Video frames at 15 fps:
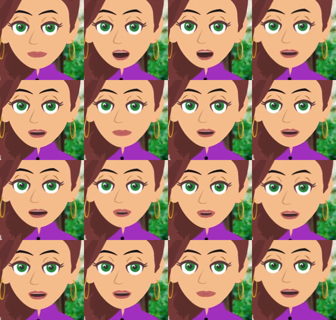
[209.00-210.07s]
that has never
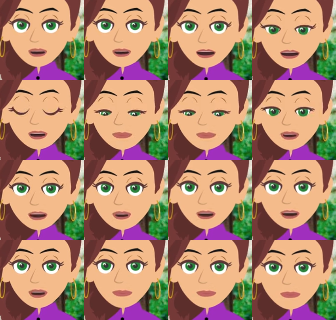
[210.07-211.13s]
happened in my whole
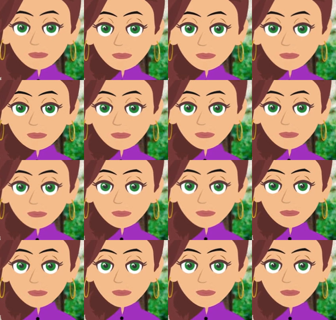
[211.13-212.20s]
life.
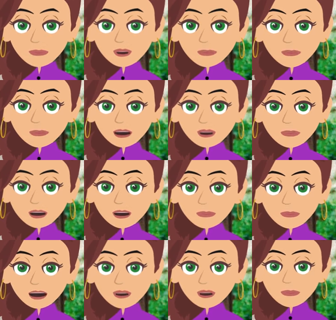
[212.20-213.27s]
She could put
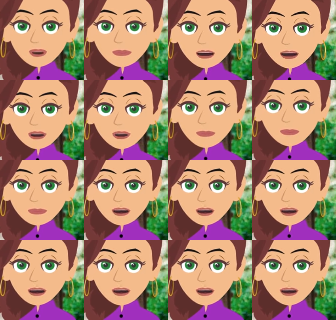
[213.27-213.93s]
two and two together. She